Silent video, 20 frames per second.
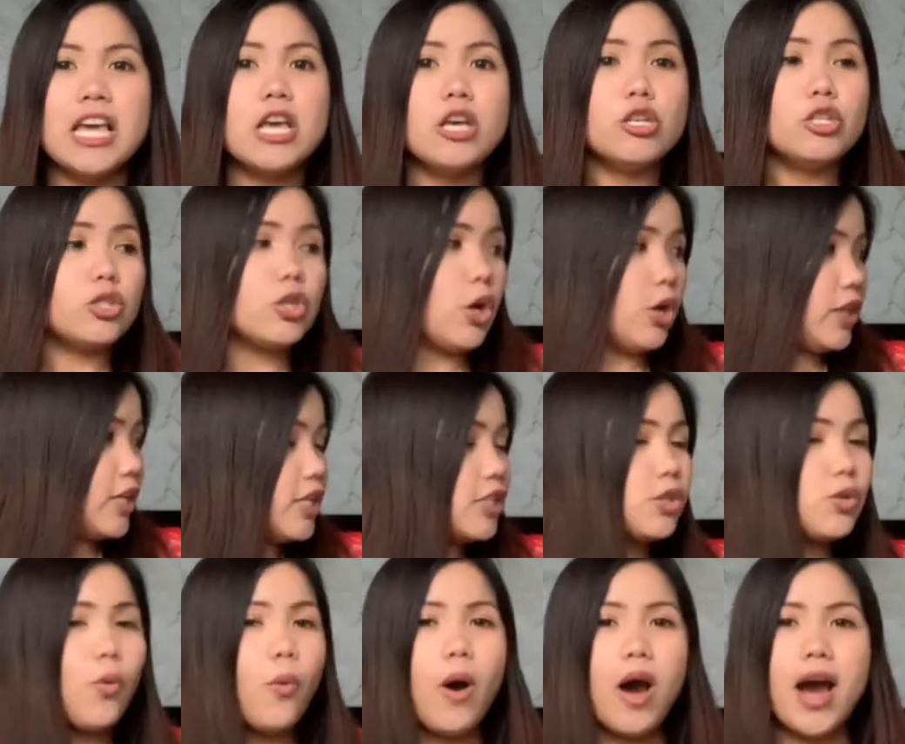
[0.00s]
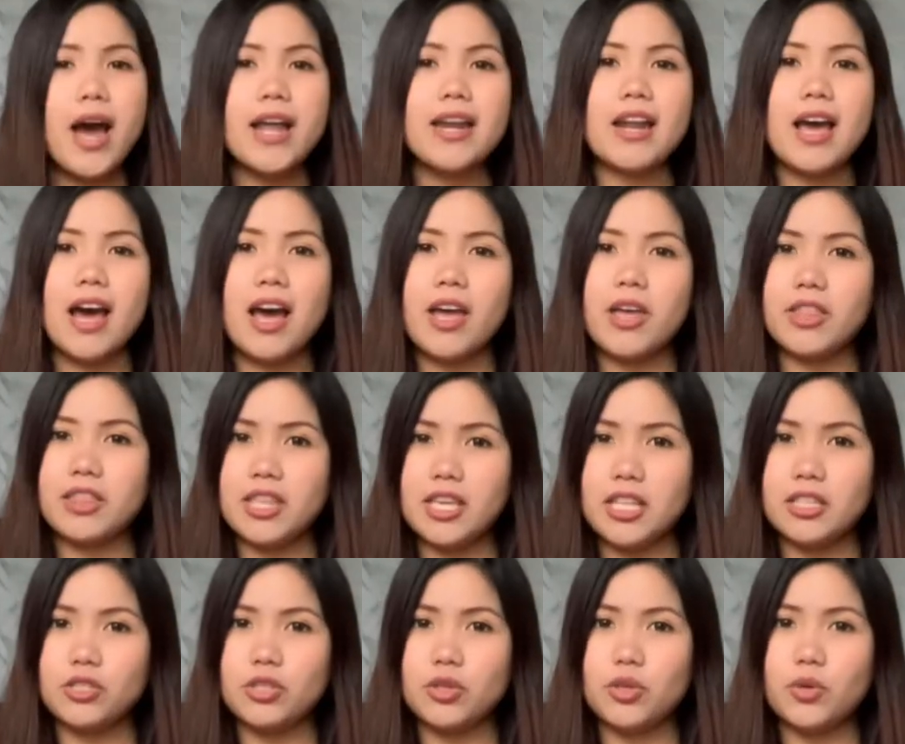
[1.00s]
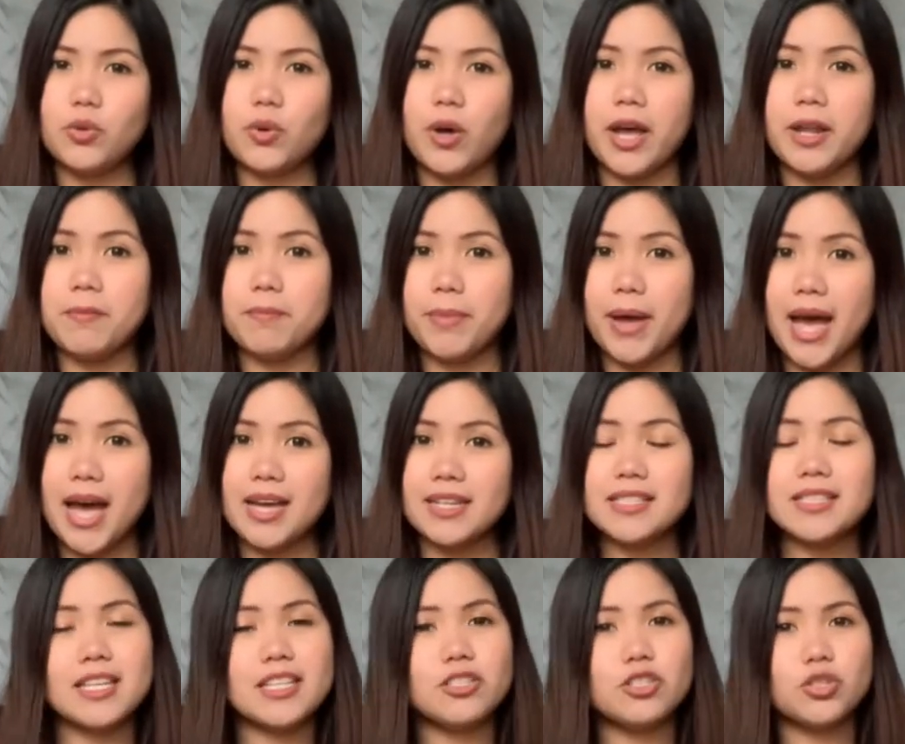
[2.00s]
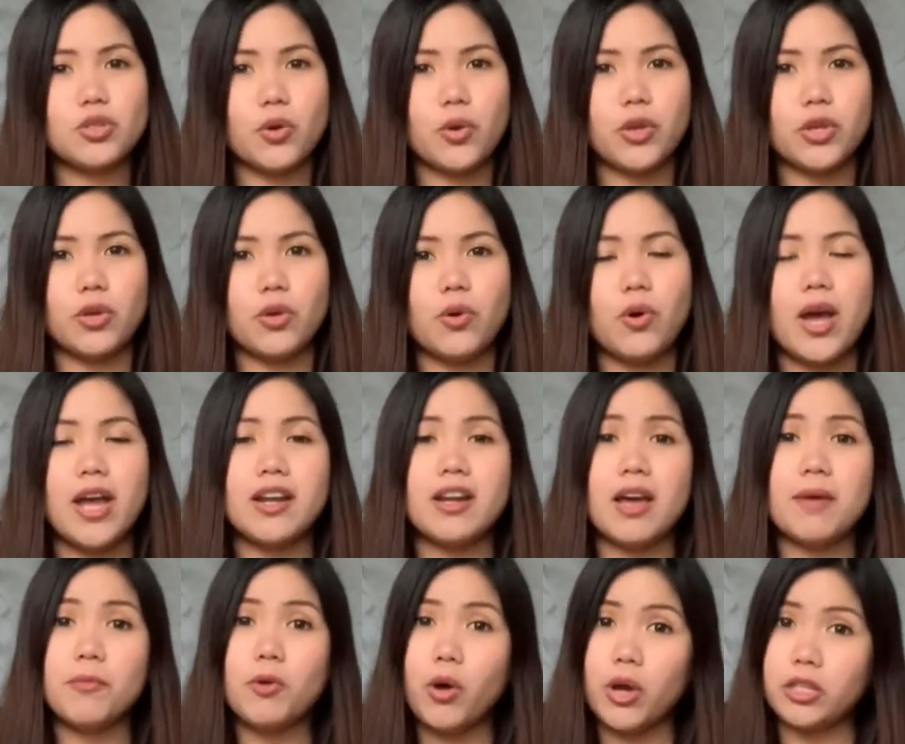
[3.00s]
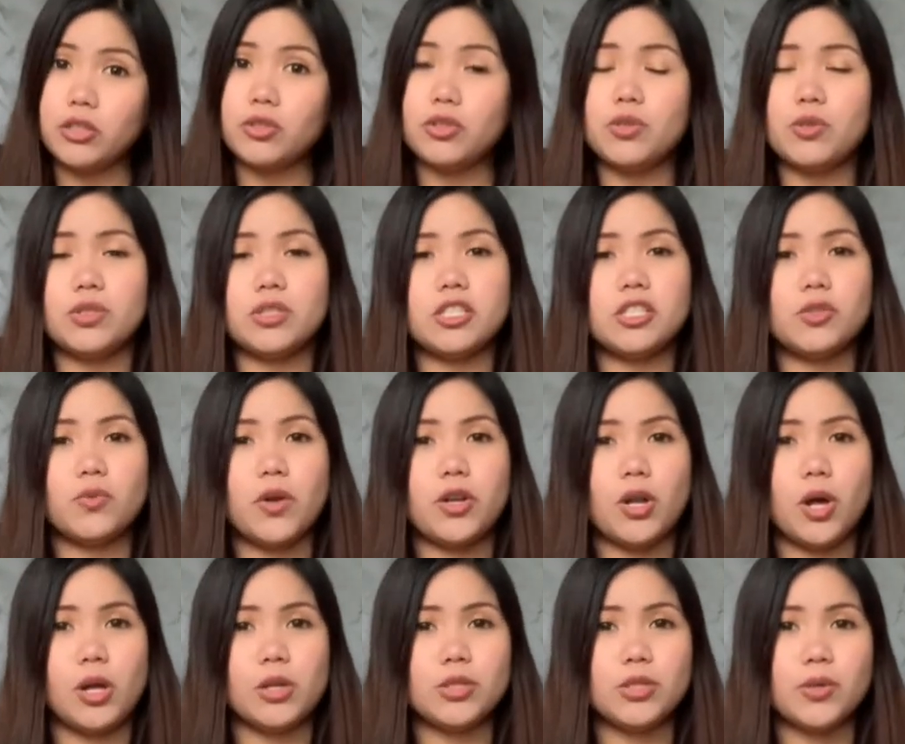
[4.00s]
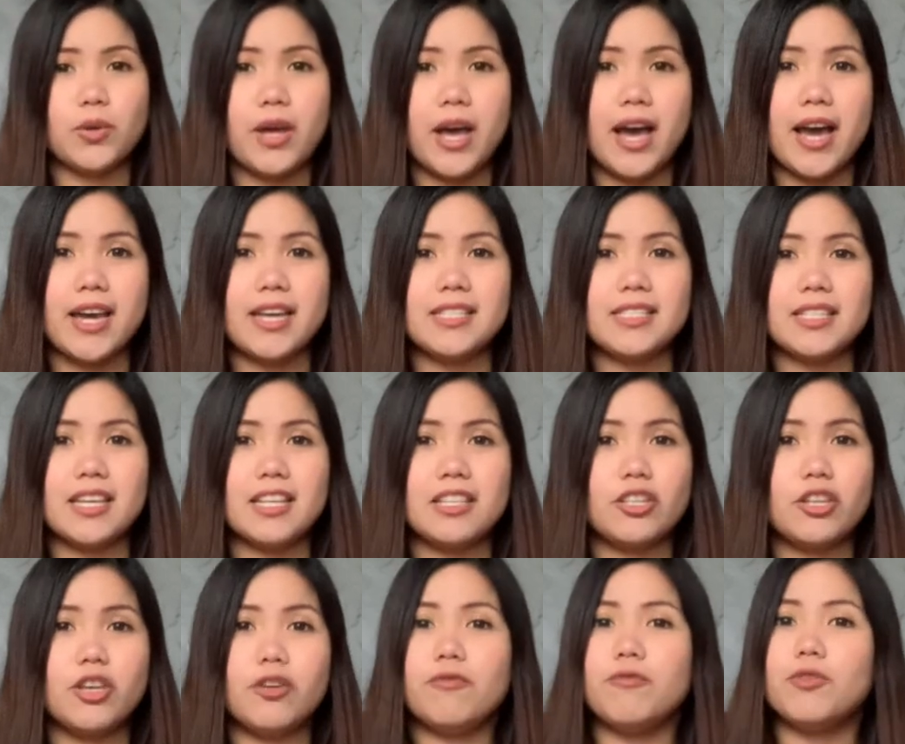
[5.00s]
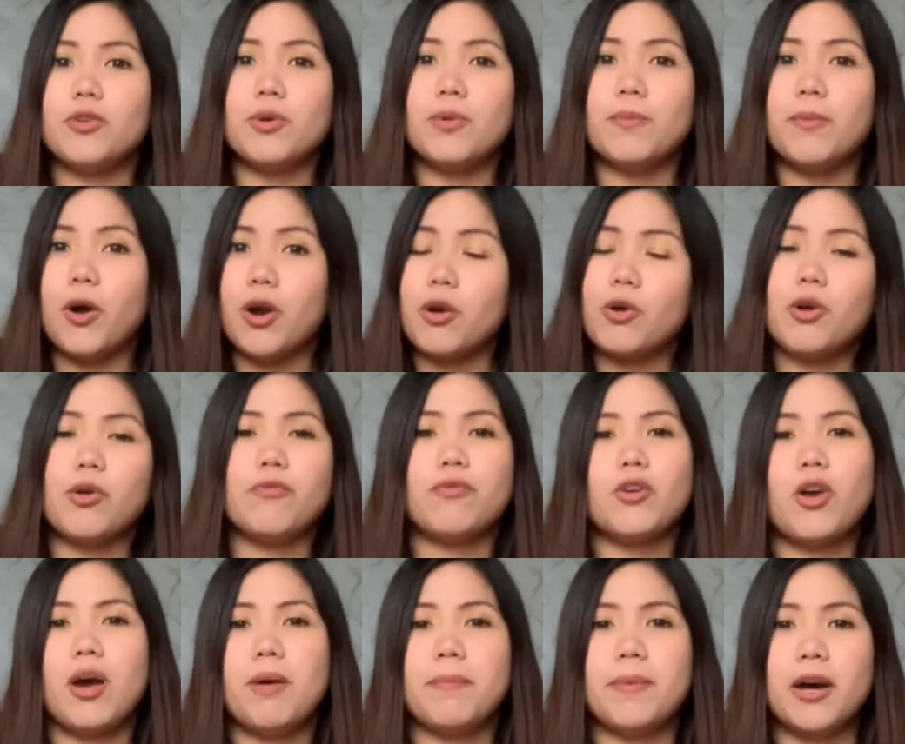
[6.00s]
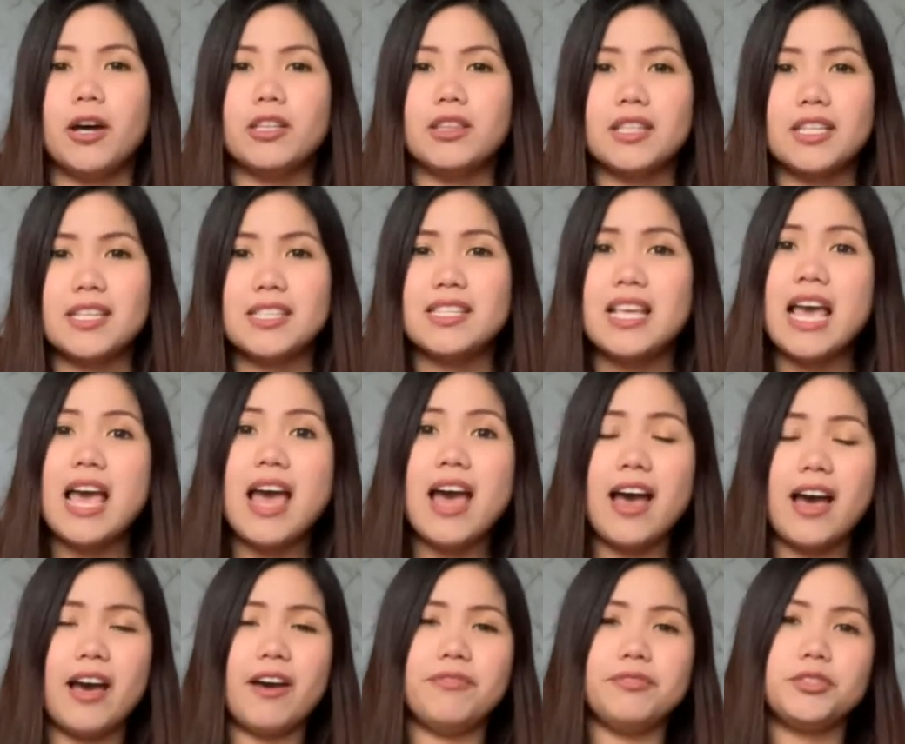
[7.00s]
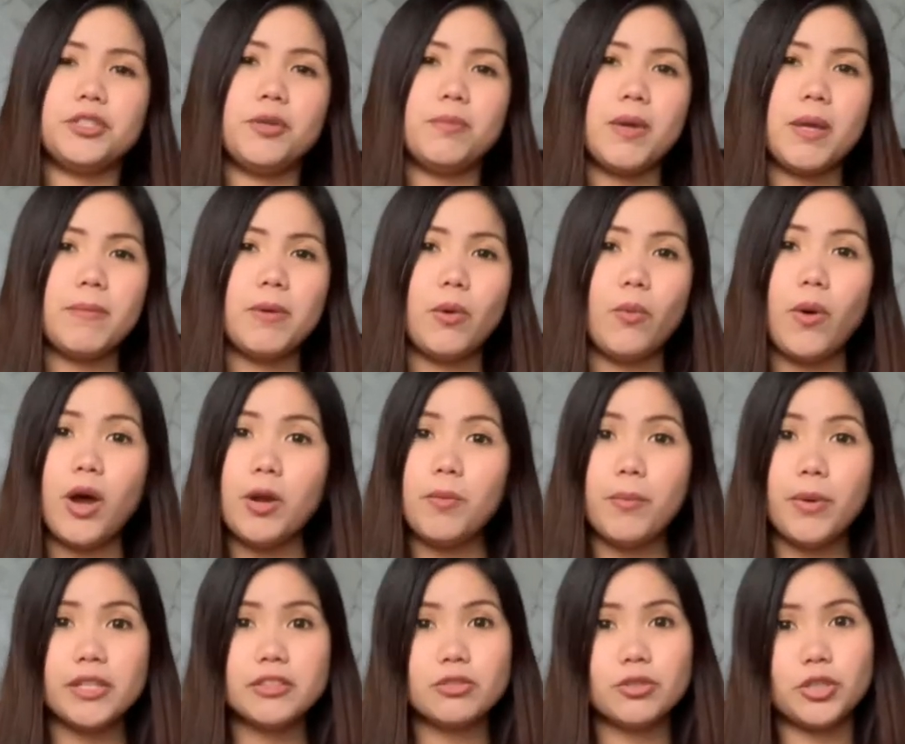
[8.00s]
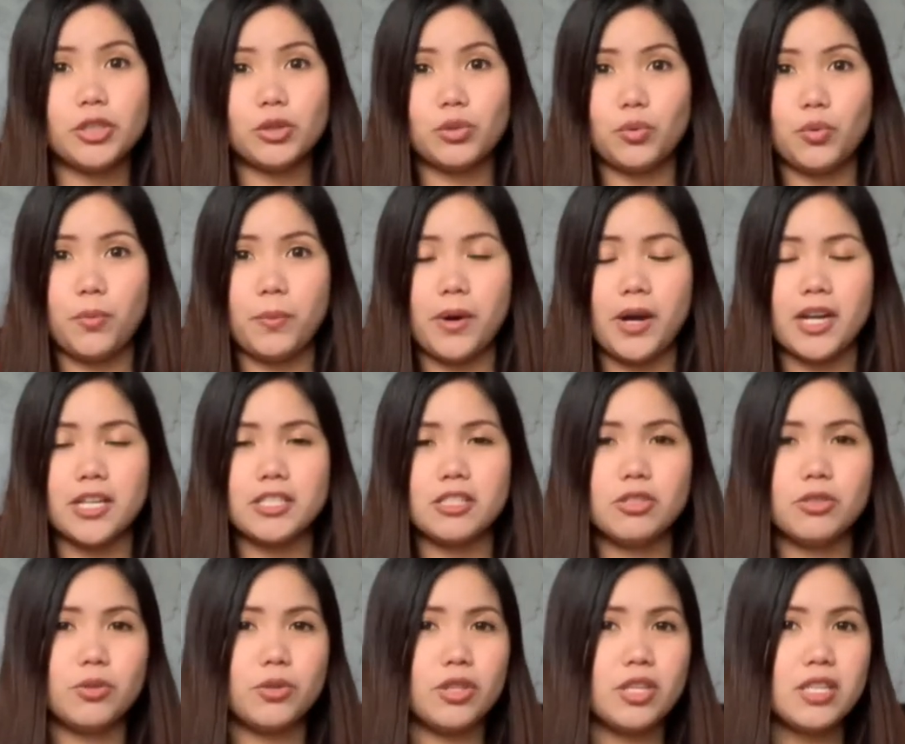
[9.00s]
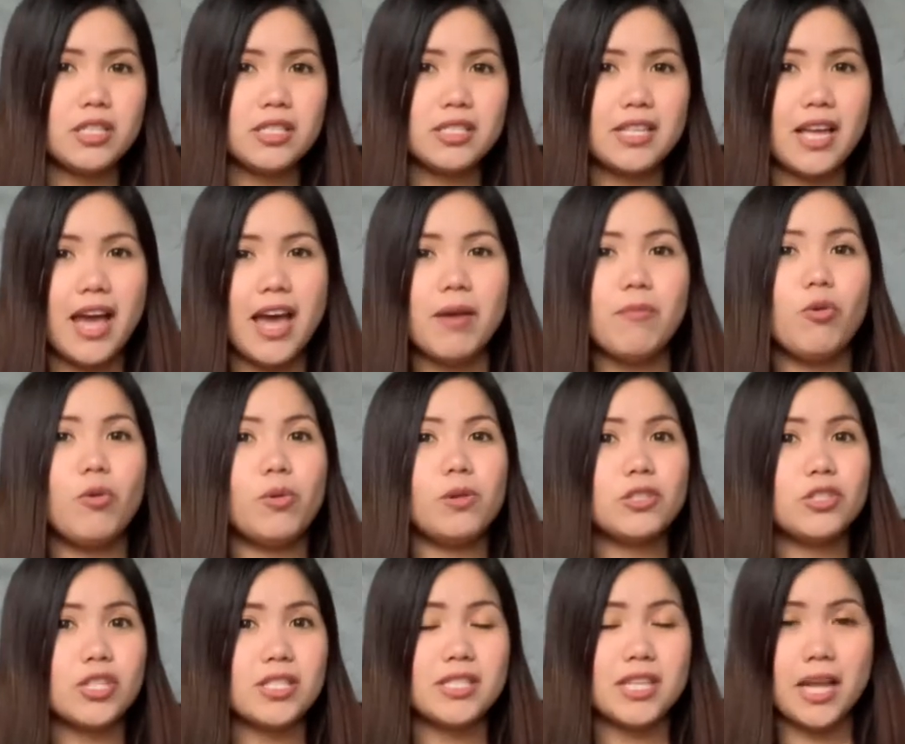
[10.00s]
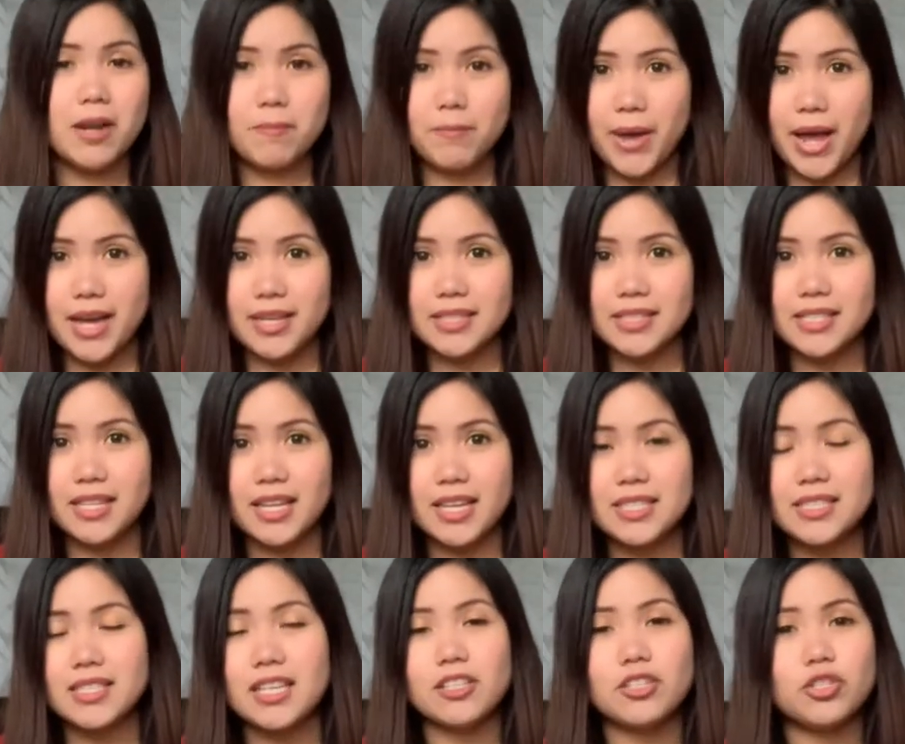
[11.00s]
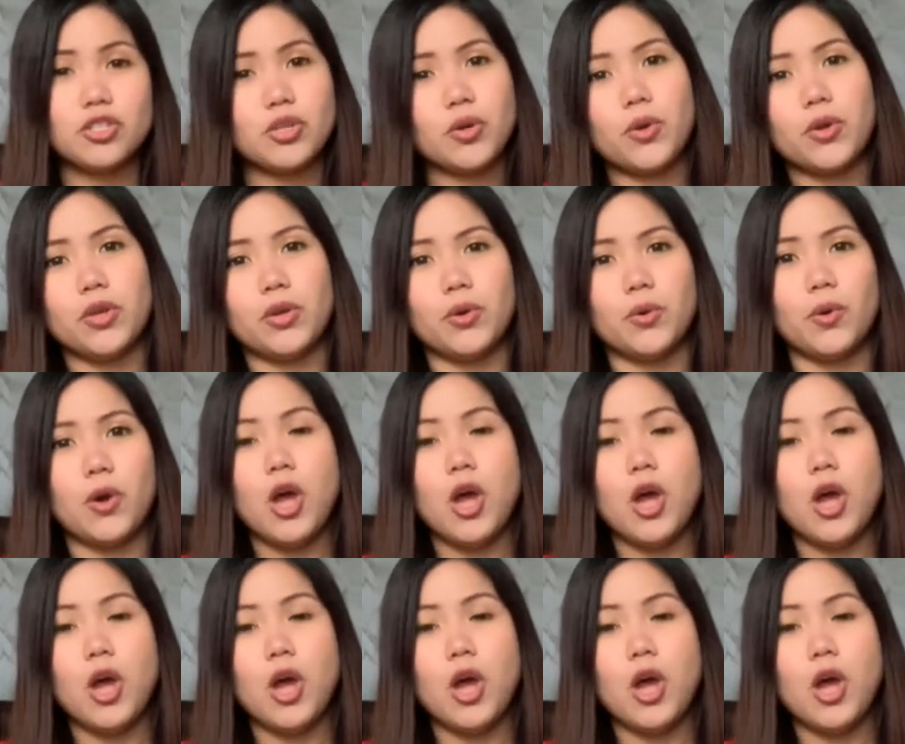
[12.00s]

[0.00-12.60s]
So this one, I need to unbox and show you. And I'm going to use this one also, guys, and give you more review about this after maybe 1 month or 2 months. So this time, we'll just unbox this and show you.